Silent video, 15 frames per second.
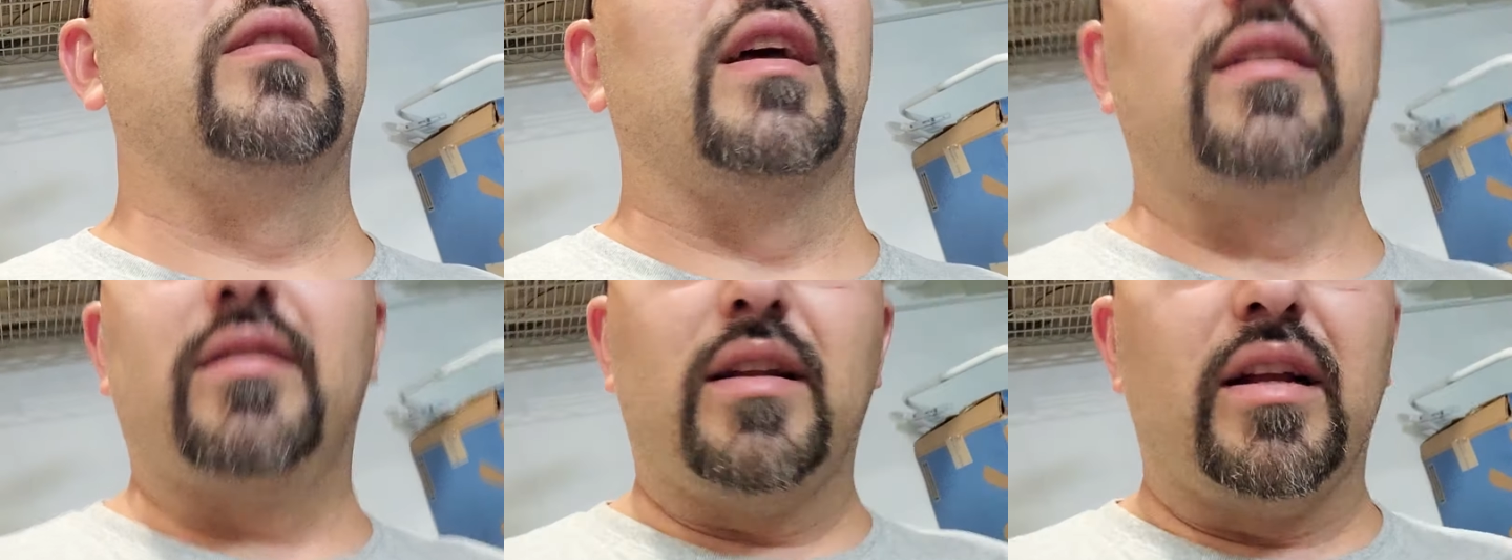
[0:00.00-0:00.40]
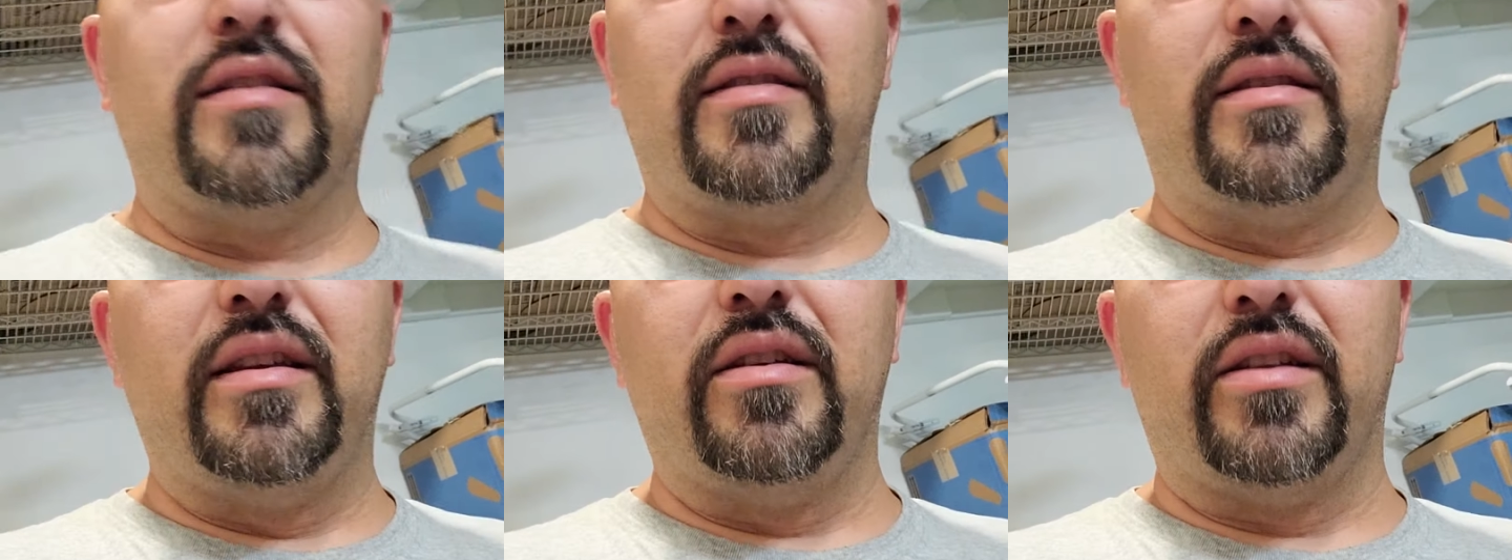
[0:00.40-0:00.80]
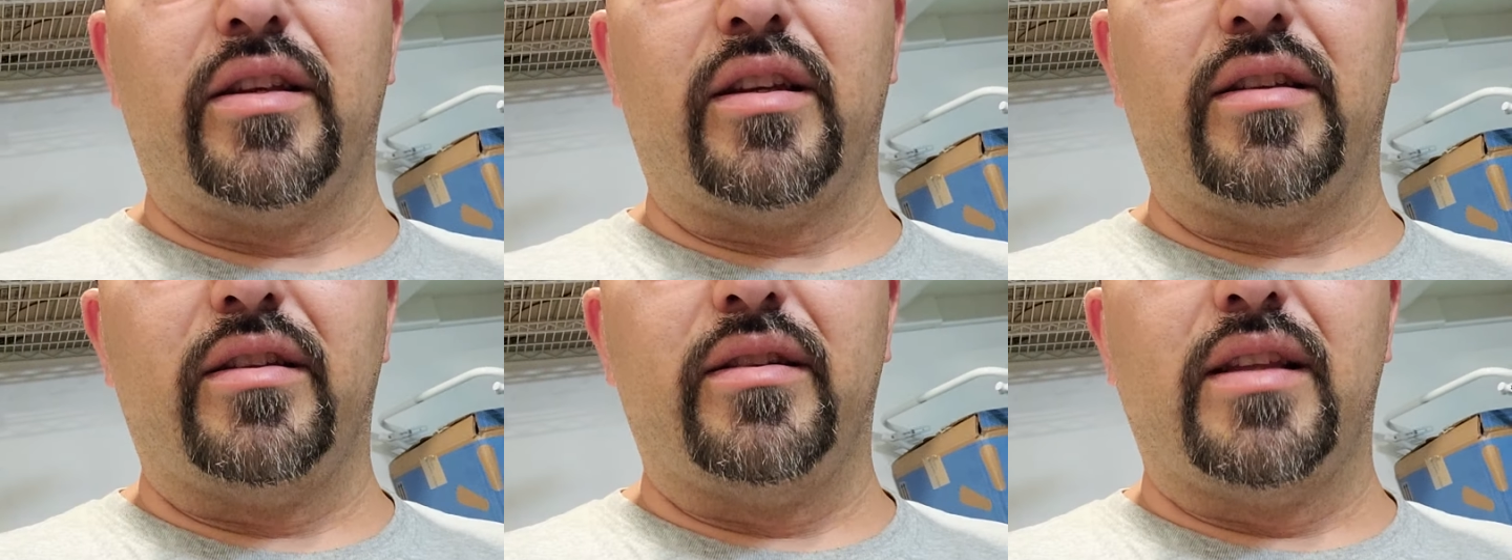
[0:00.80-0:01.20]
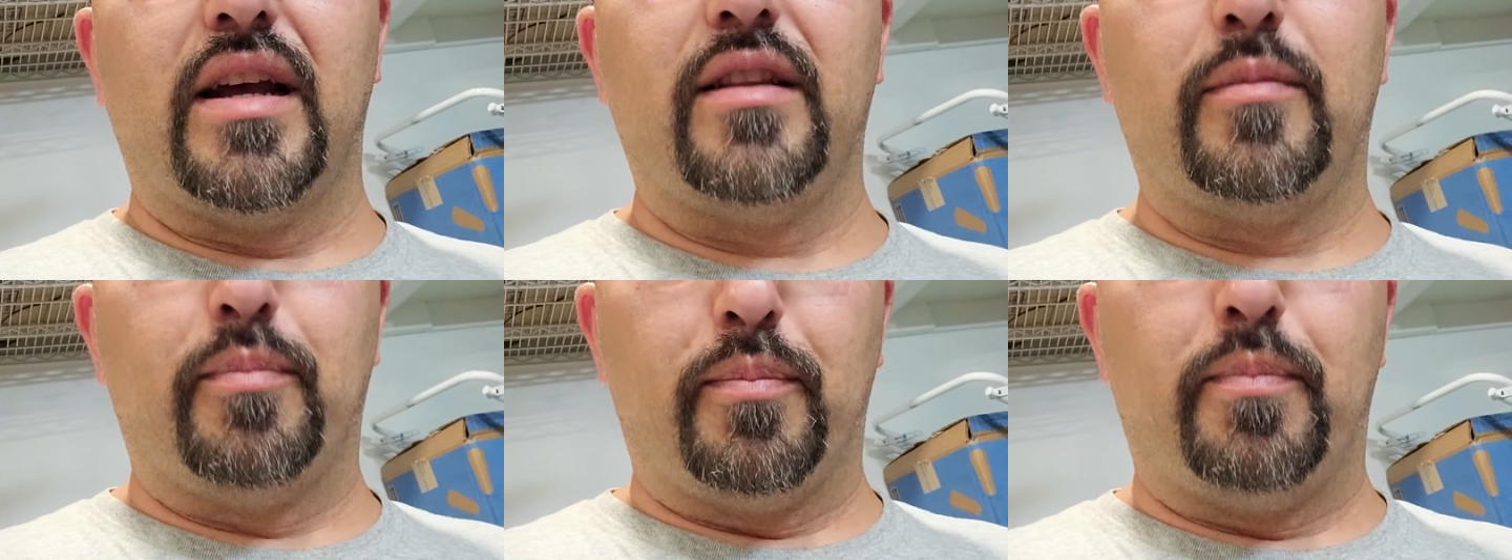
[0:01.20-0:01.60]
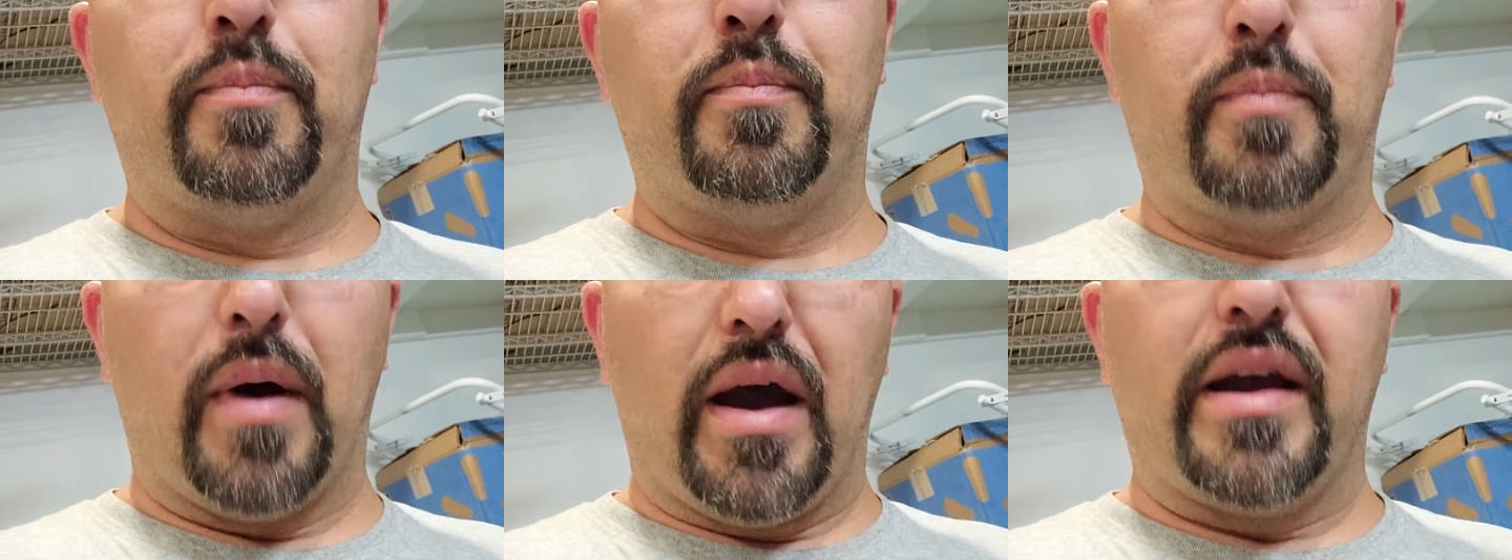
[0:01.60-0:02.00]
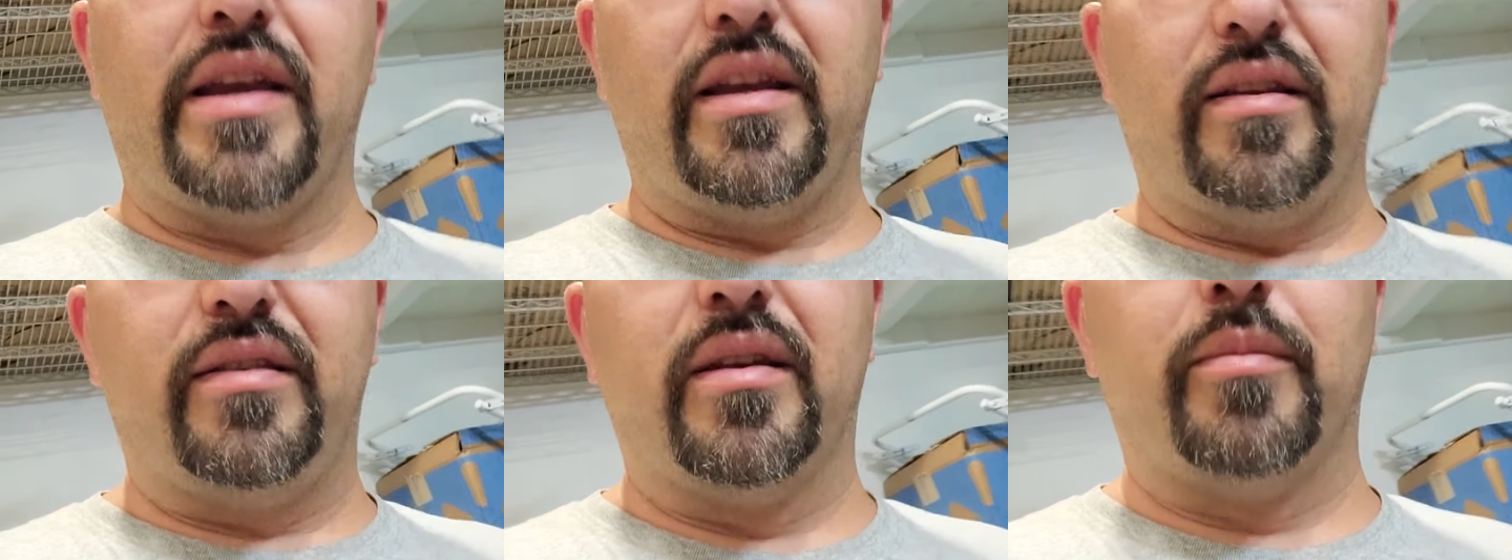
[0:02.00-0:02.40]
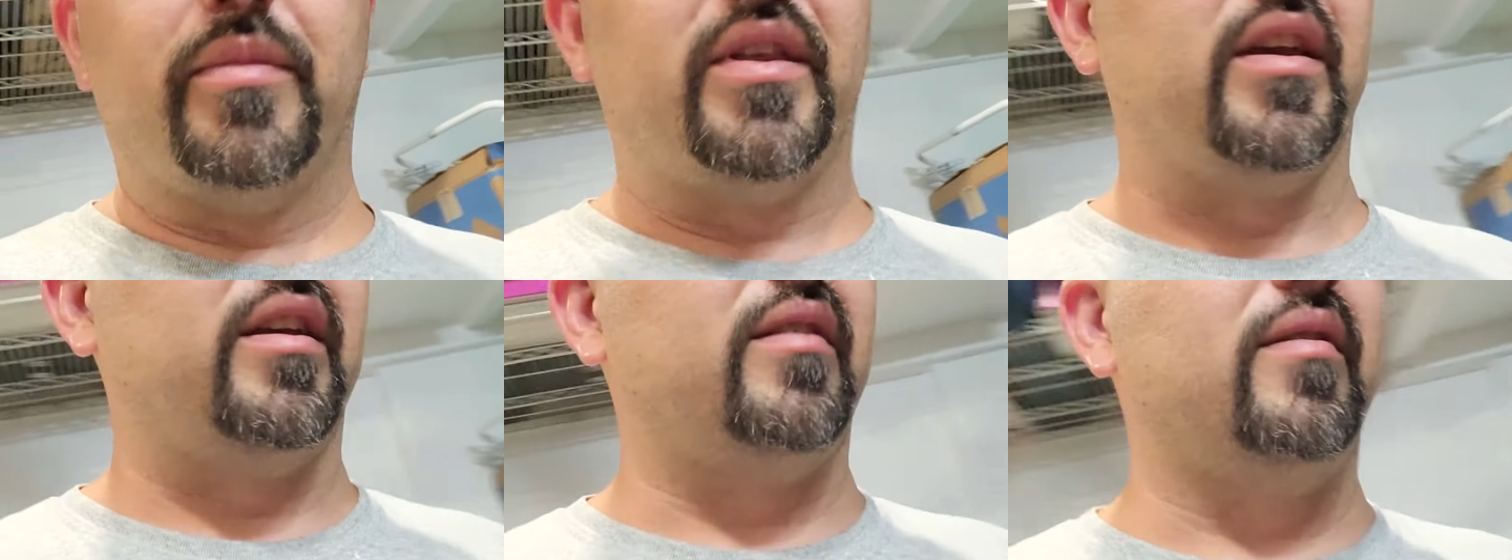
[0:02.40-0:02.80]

That's not stealing. That's buying something.